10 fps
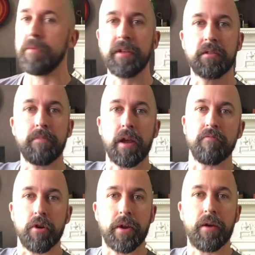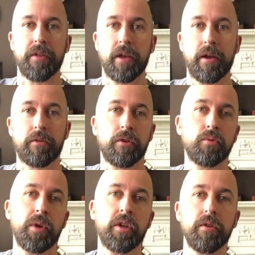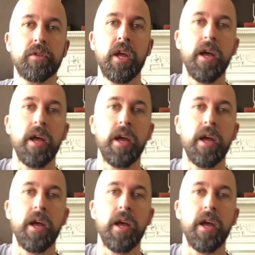That's the main road out there, out of those windows.